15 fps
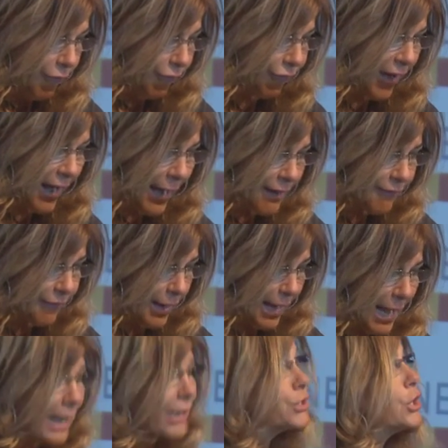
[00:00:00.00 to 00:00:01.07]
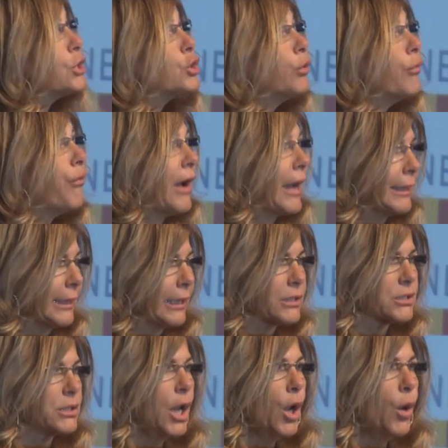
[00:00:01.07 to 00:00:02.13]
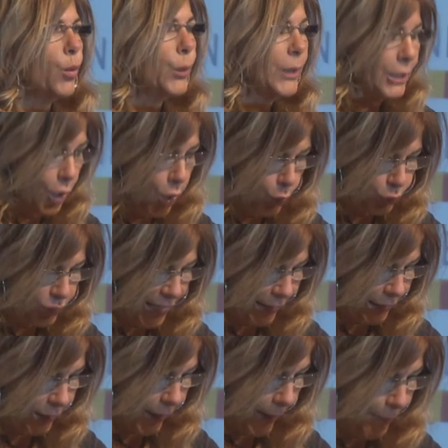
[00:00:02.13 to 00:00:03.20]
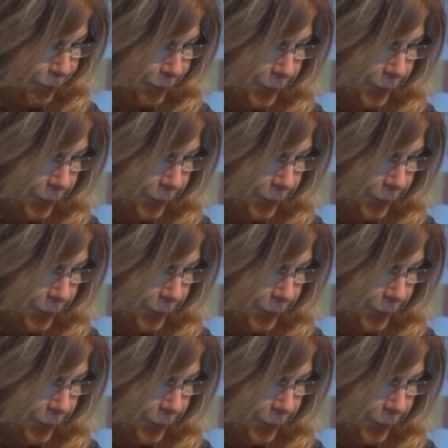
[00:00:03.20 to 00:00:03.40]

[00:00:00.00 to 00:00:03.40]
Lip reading: 5, access to finance. We know that